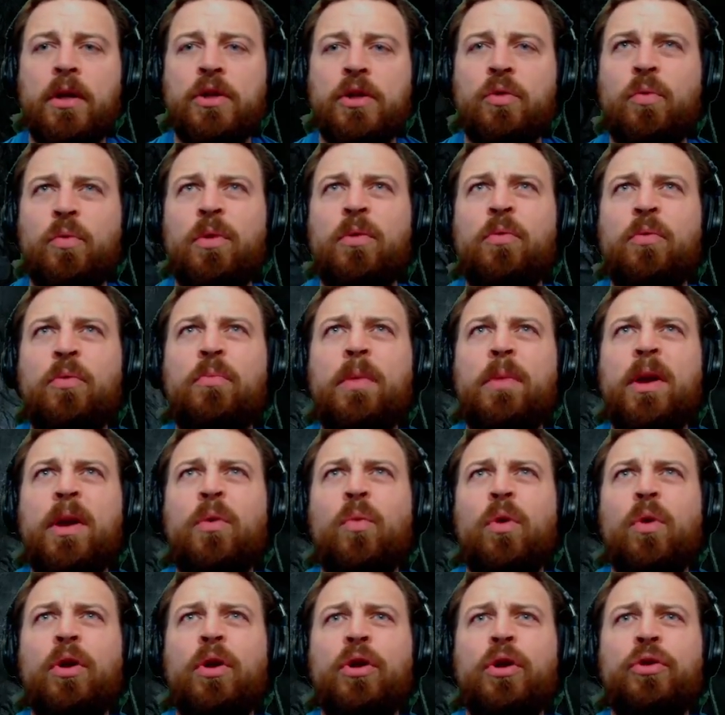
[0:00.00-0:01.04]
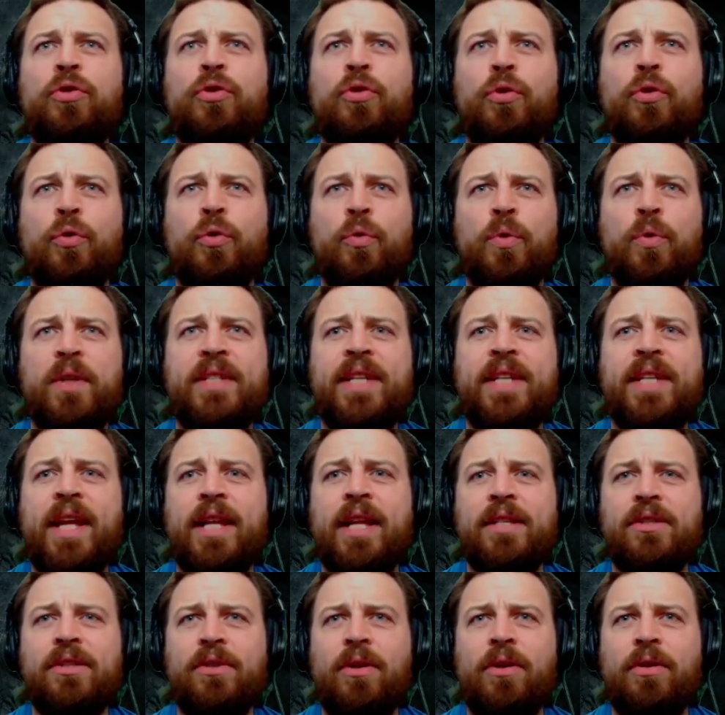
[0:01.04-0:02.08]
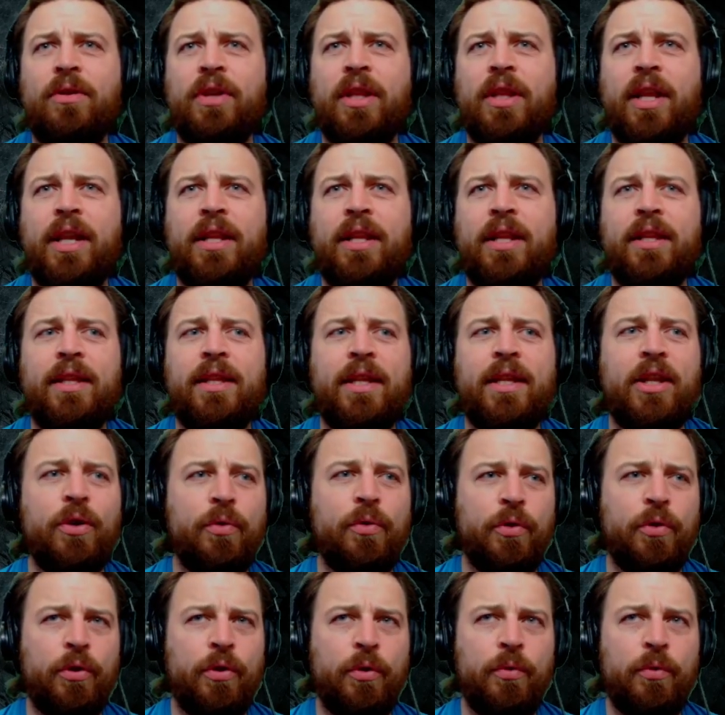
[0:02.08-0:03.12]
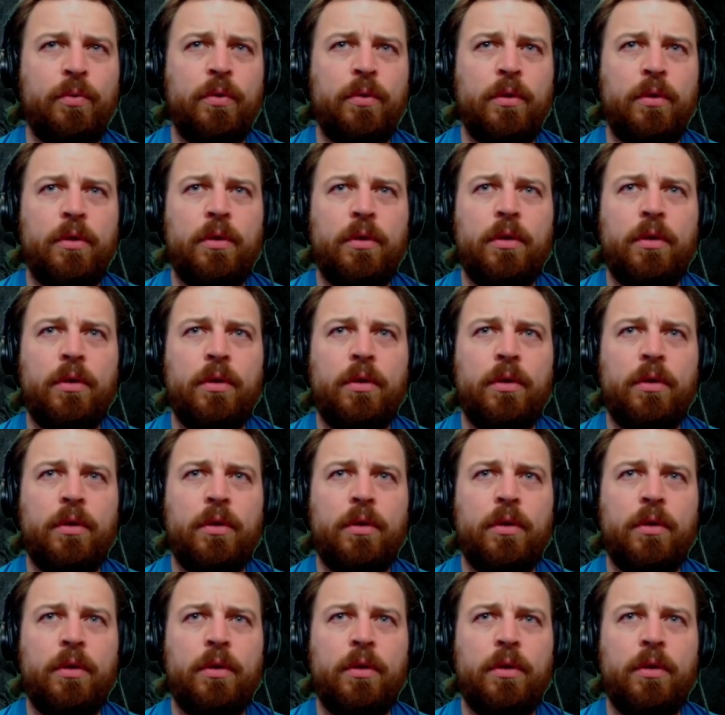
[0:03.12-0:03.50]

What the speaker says: So what you may want to do is cancel all the light near you,